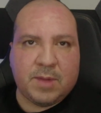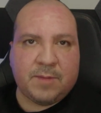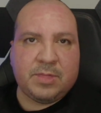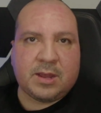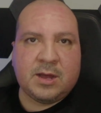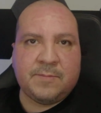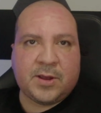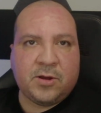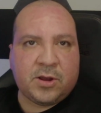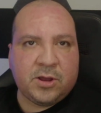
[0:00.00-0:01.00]
maybe the company
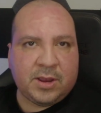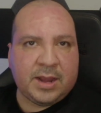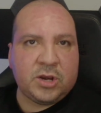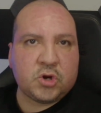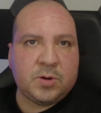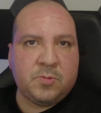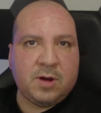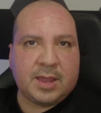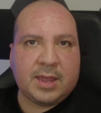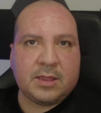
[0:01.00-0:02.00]
could get in trouble,
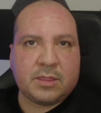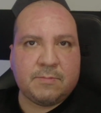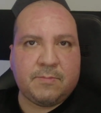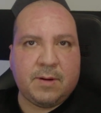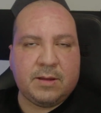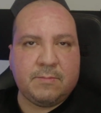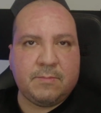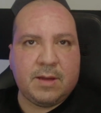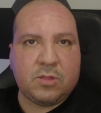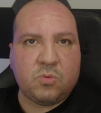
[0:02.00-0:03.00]
I guess, but
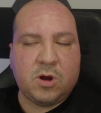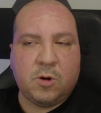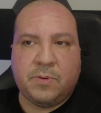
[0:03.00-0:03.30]
as well.